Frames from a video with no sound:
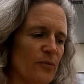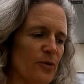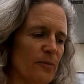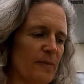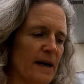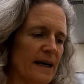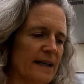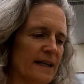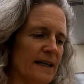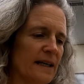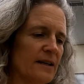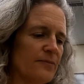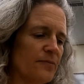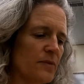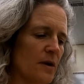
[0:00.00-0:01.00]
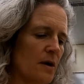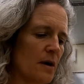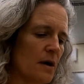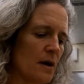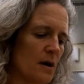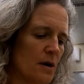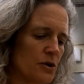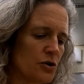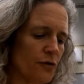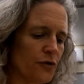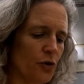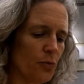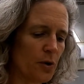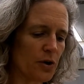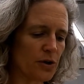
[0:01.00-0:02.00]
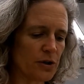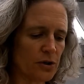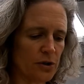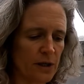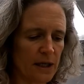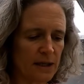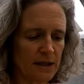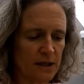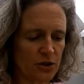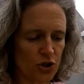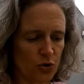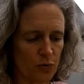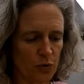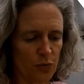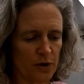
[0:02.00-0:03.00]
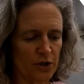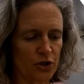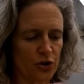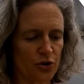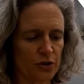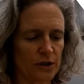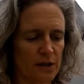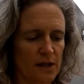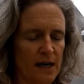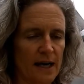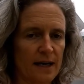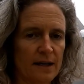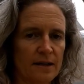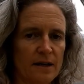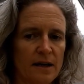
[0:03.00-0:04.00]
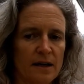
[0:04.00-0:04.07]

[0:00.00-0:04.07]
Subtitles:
we're back again. So if you were going to look at this, you would want to turn the light,